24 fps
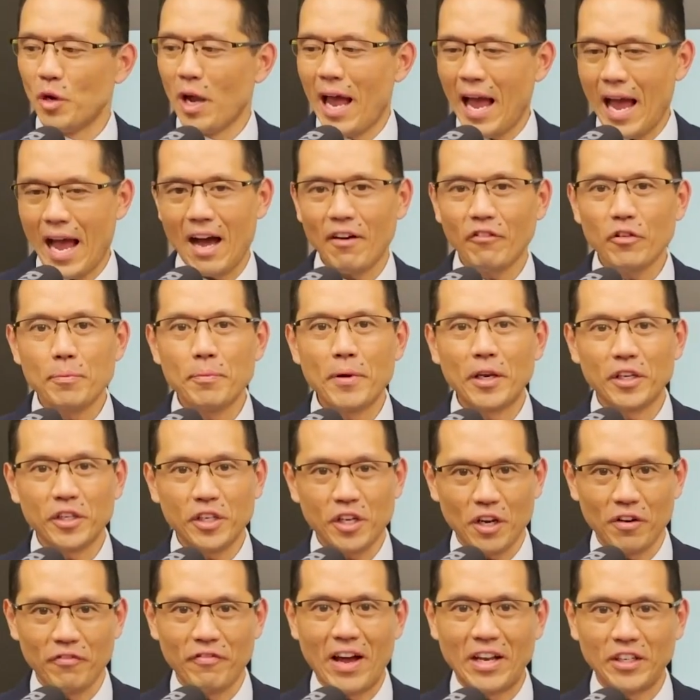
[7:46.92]
have a
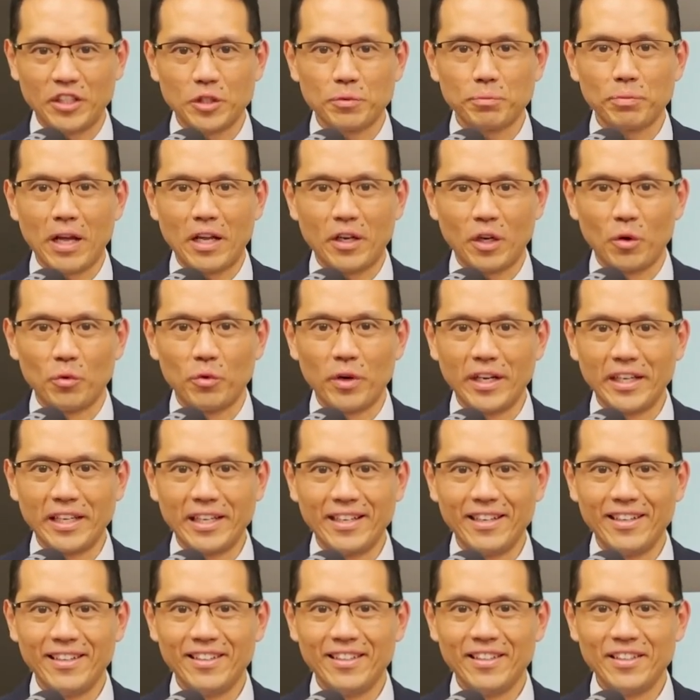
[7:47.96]
Medicare Advantage plan
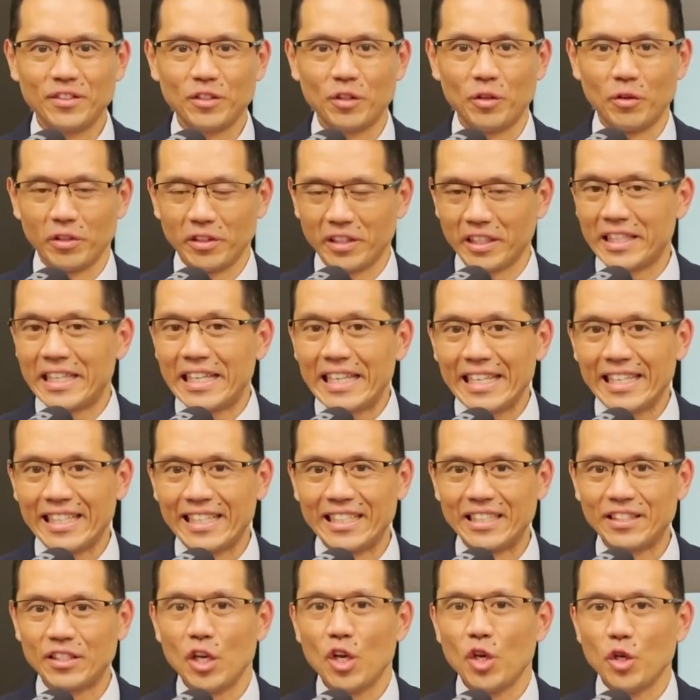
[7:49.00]
already. So the key
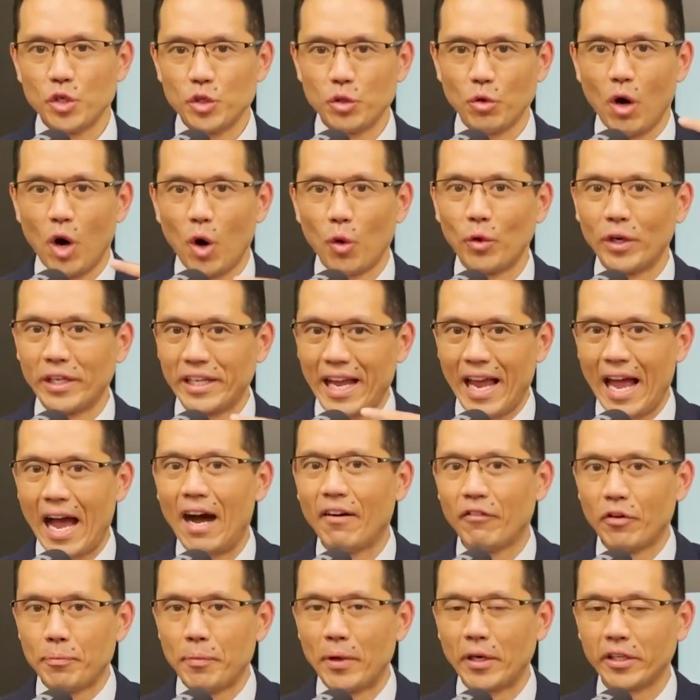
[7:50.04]
is you already
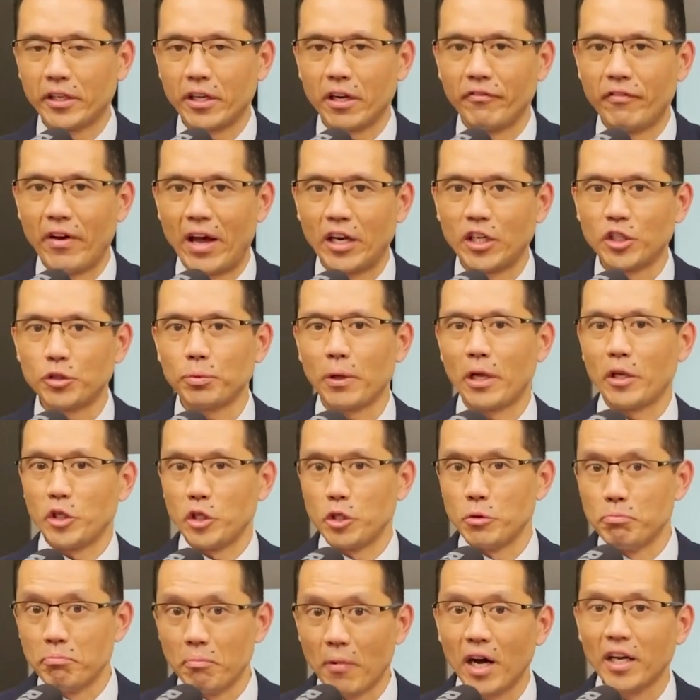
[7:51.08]
have a Medicare Advantage plan.
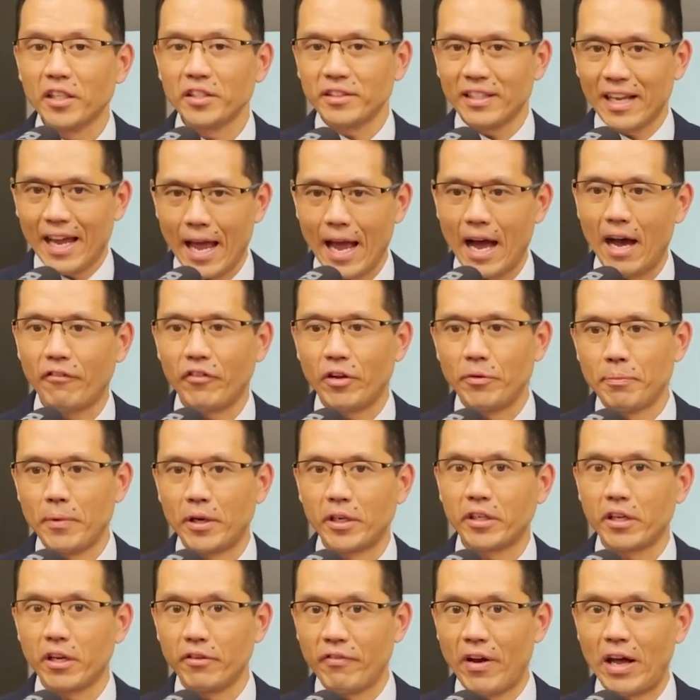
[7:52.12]
You must have a
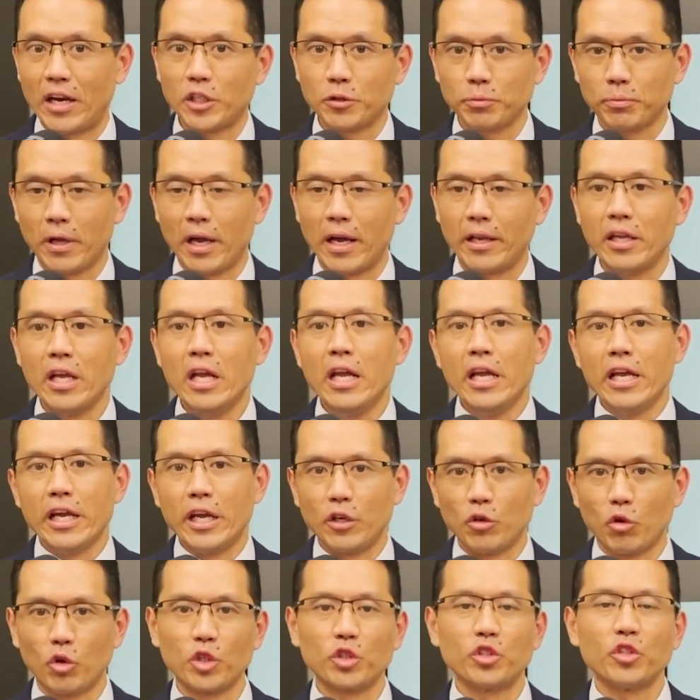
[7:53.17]
Medicare Advantage plan
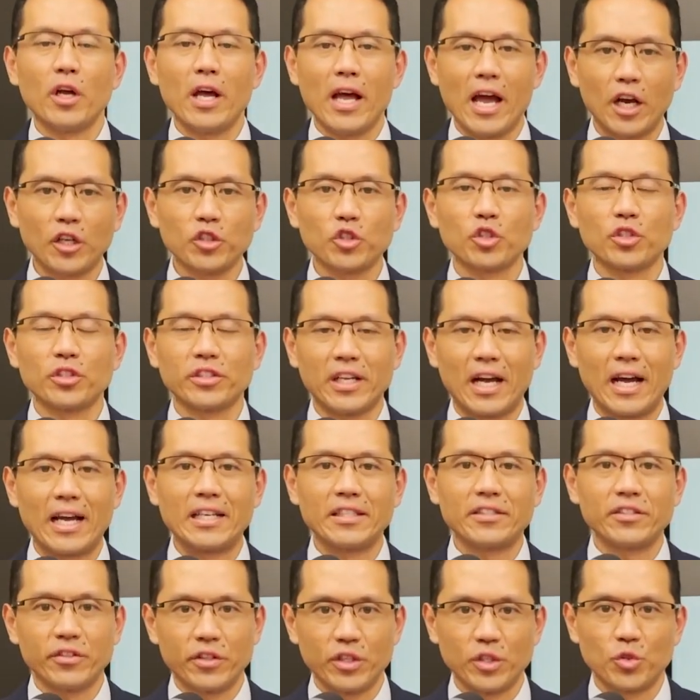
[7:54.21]
in order to
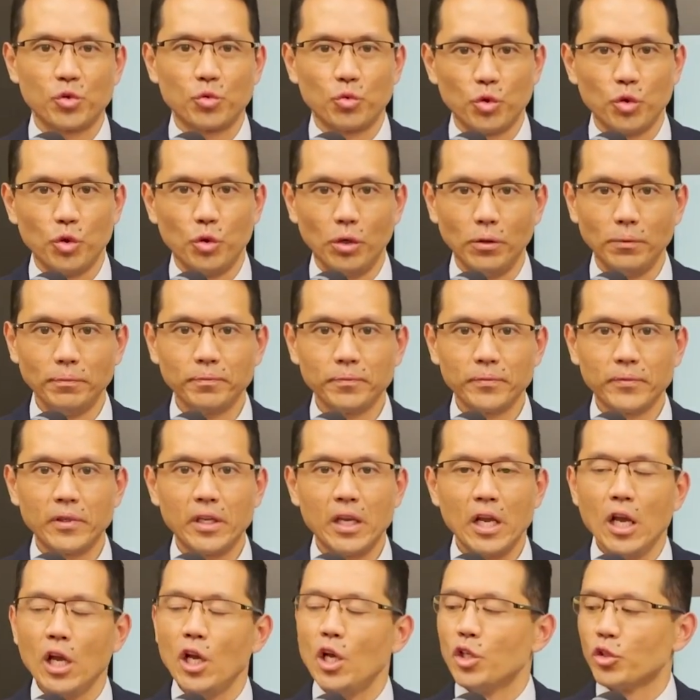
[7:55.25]
exercise this rule.
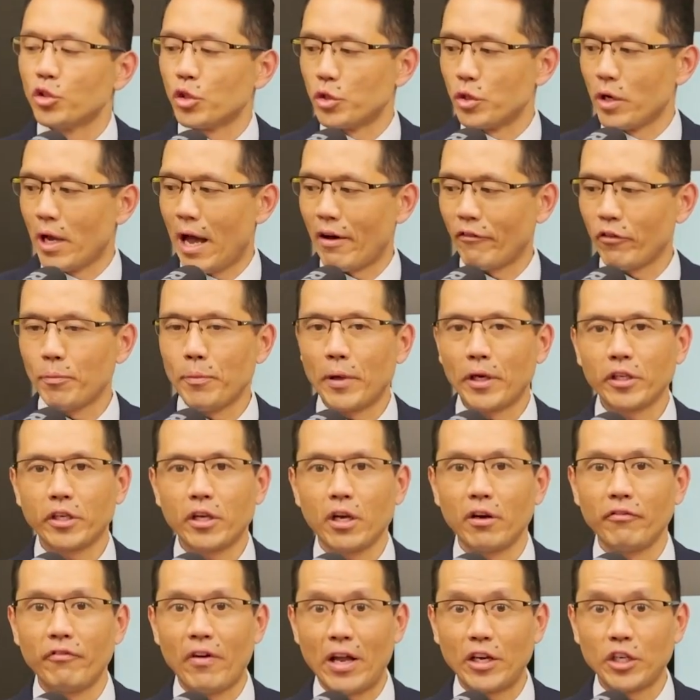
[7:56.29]
So you have a
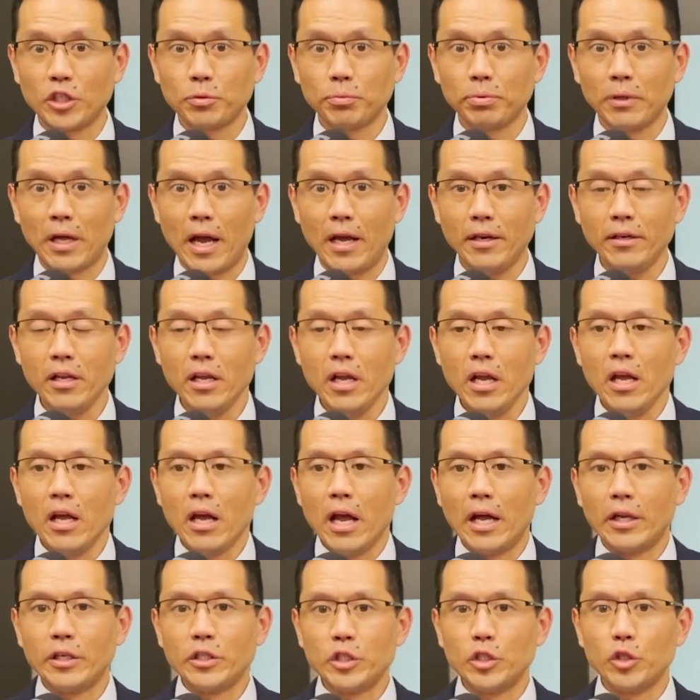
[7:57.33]
Medicare Advantage plan
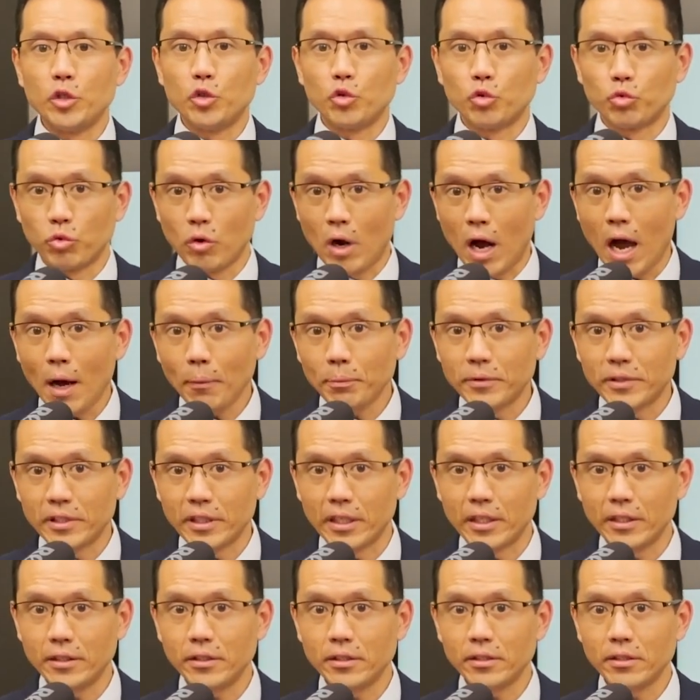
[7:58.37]
and you dropped
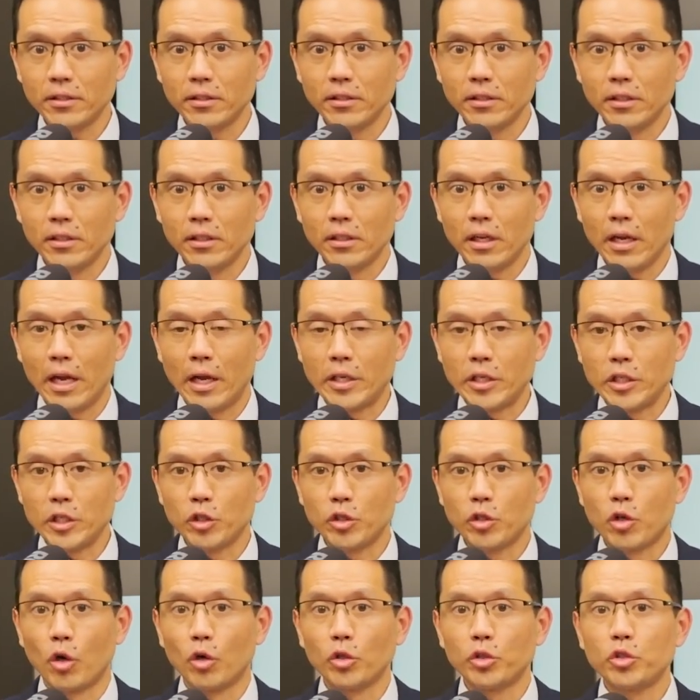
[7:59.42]
it and you
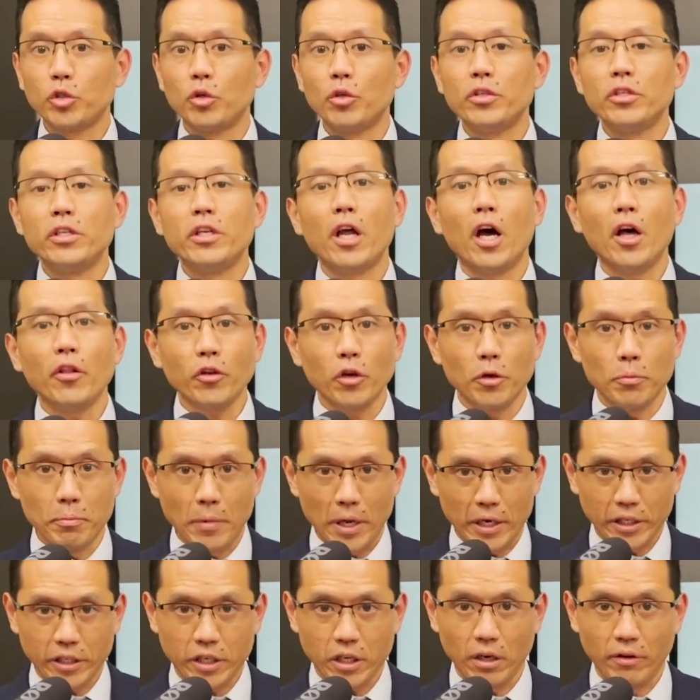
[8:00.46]
go to another
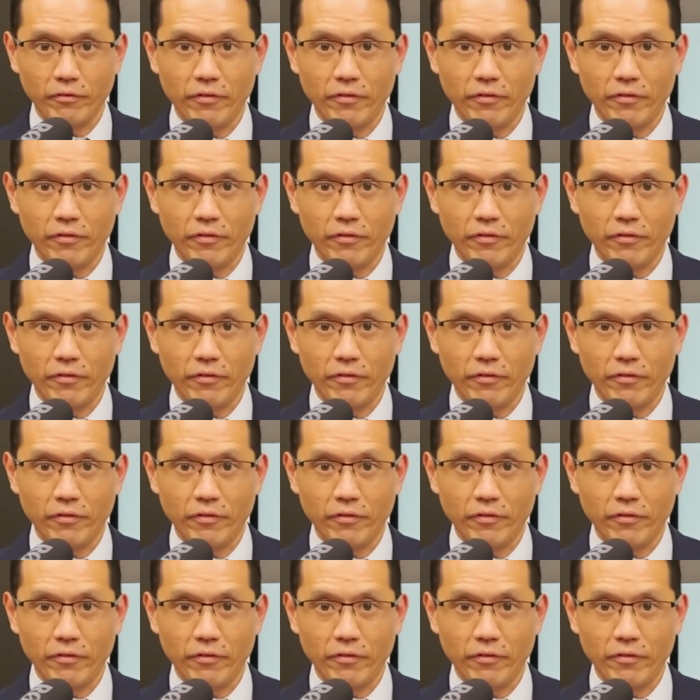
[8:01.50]
Medicare